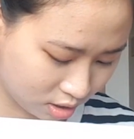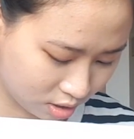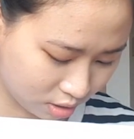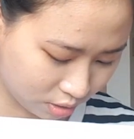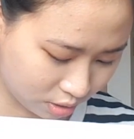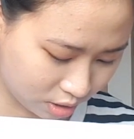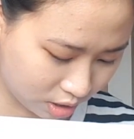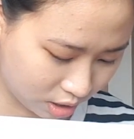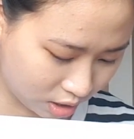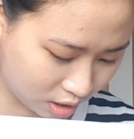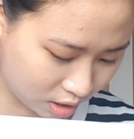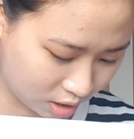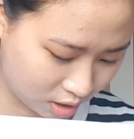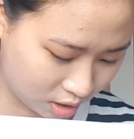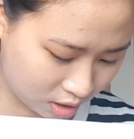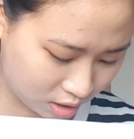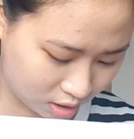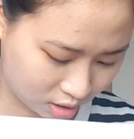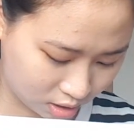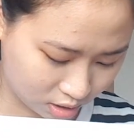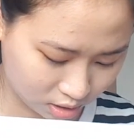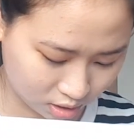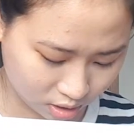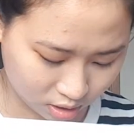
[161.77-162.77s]
okay,
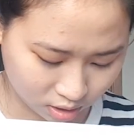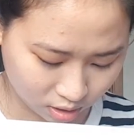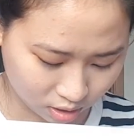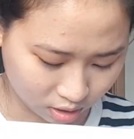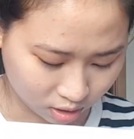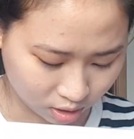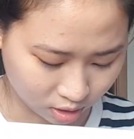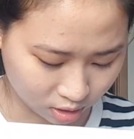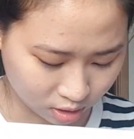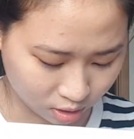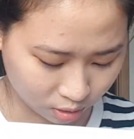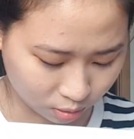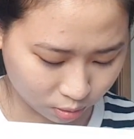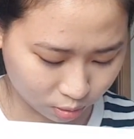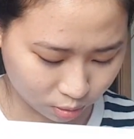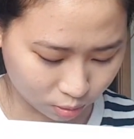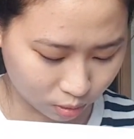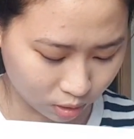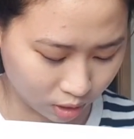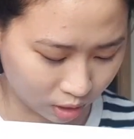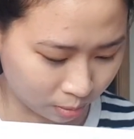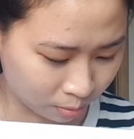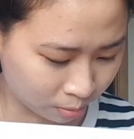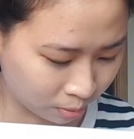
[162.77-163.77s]
I sound so
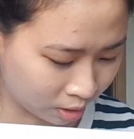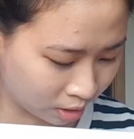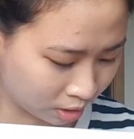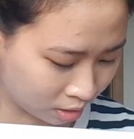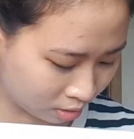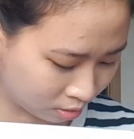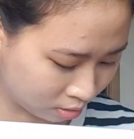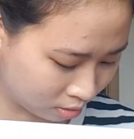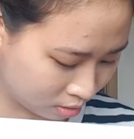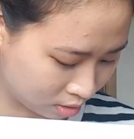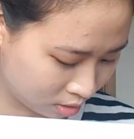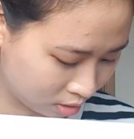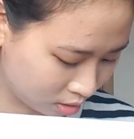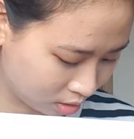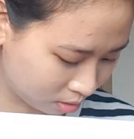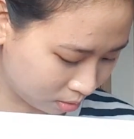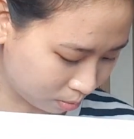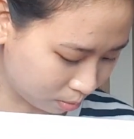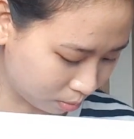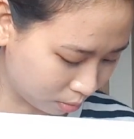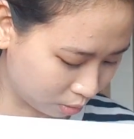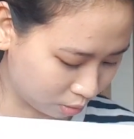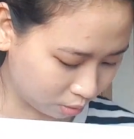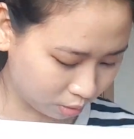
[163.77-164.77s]
lame right now.
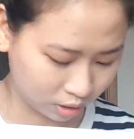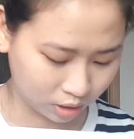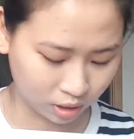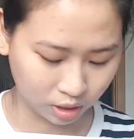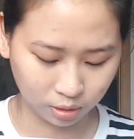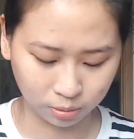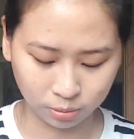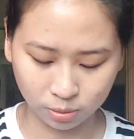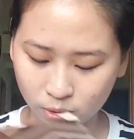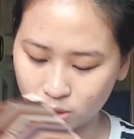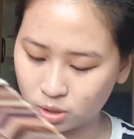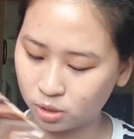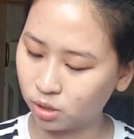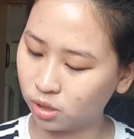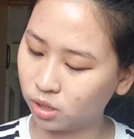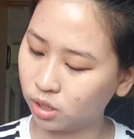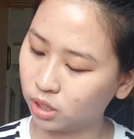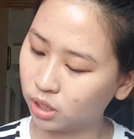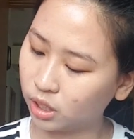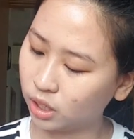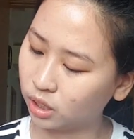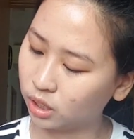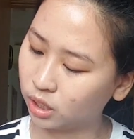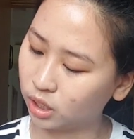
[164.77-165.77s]
But okay, I'm just gonna
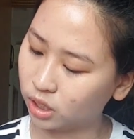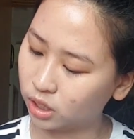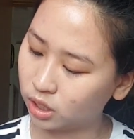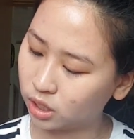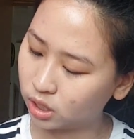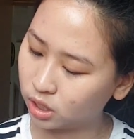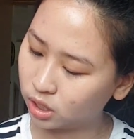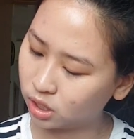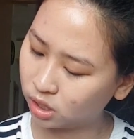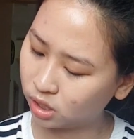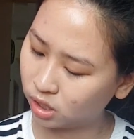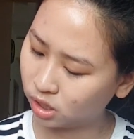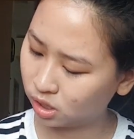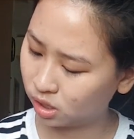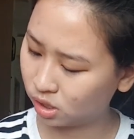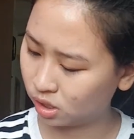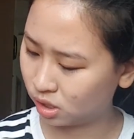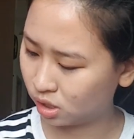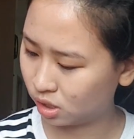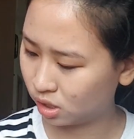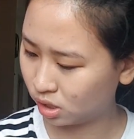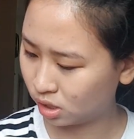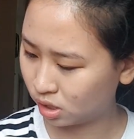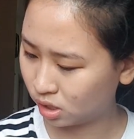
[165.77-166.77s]
take this
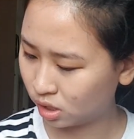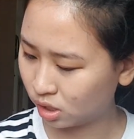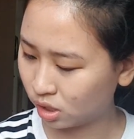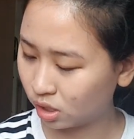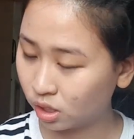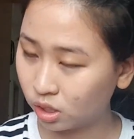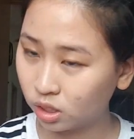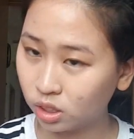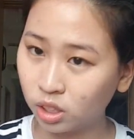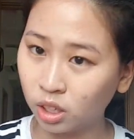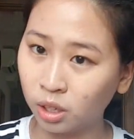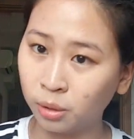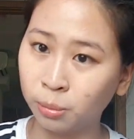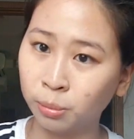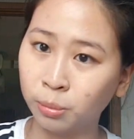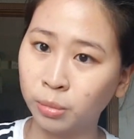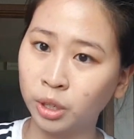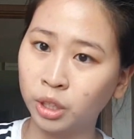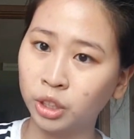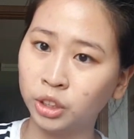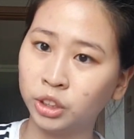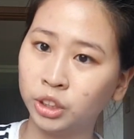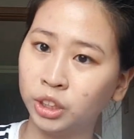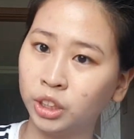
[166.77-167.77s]

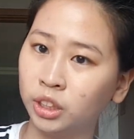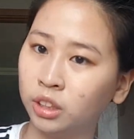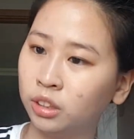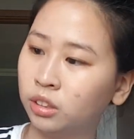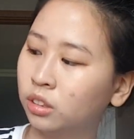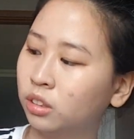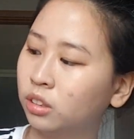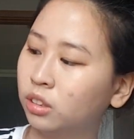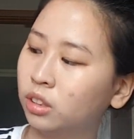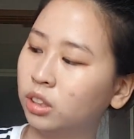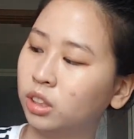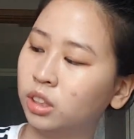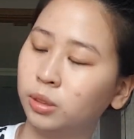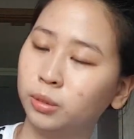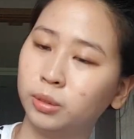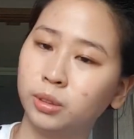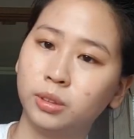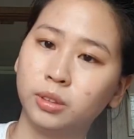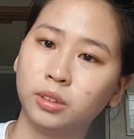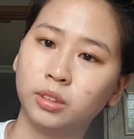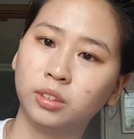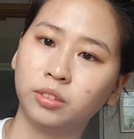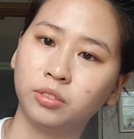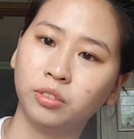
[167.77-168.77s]
timber shade, this
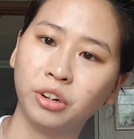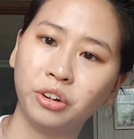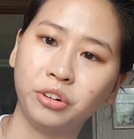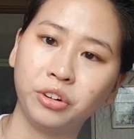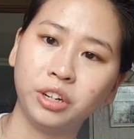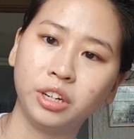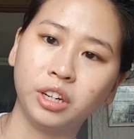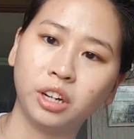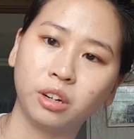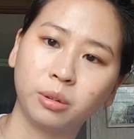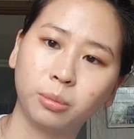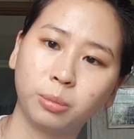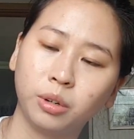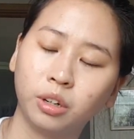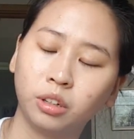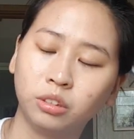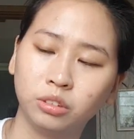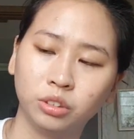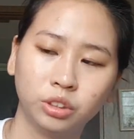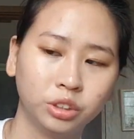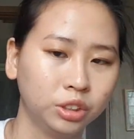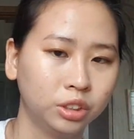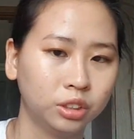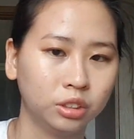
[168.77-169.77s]
very dark brown
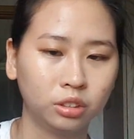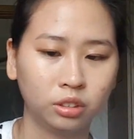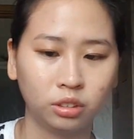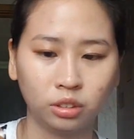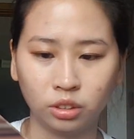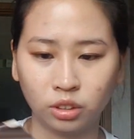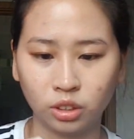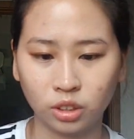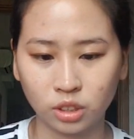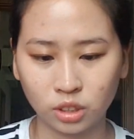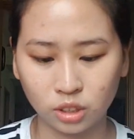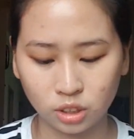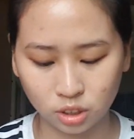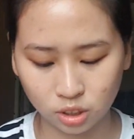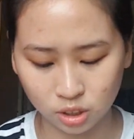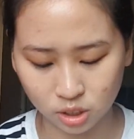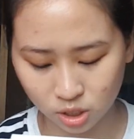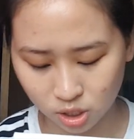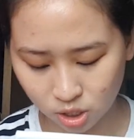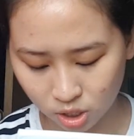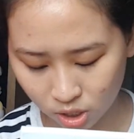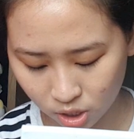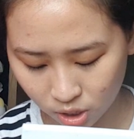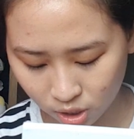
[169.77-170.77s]
shade, and just
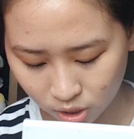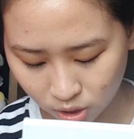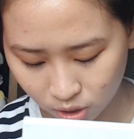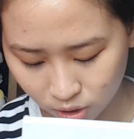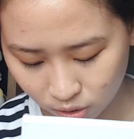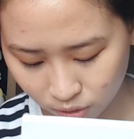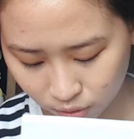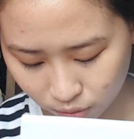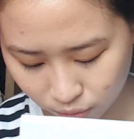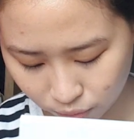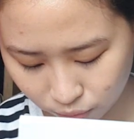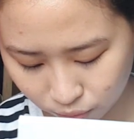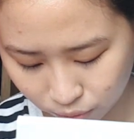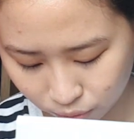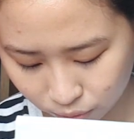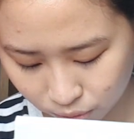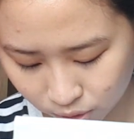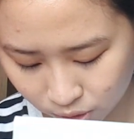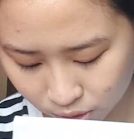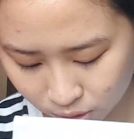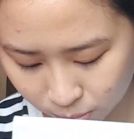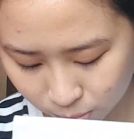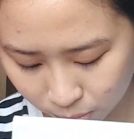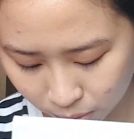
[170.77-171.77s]
fill
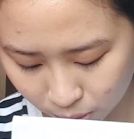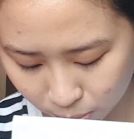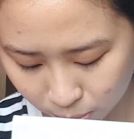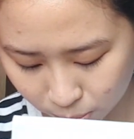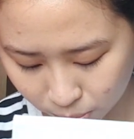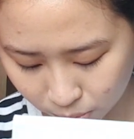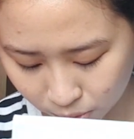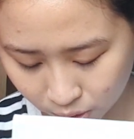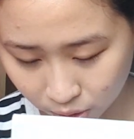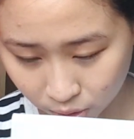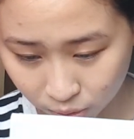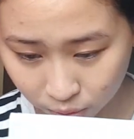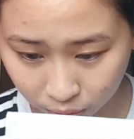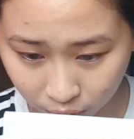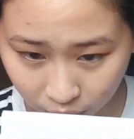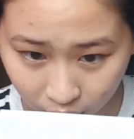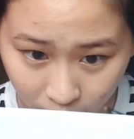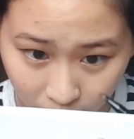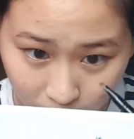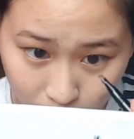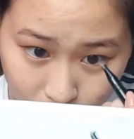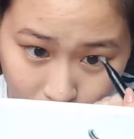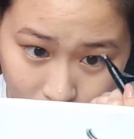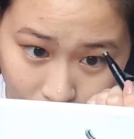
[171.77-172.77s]
in my brow
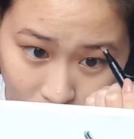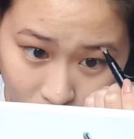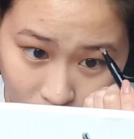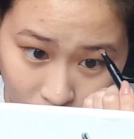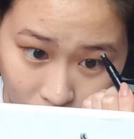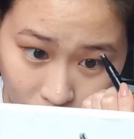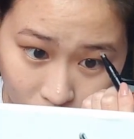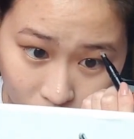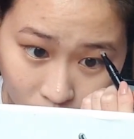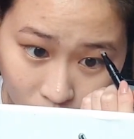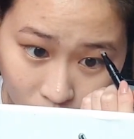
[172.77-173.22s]
gaps.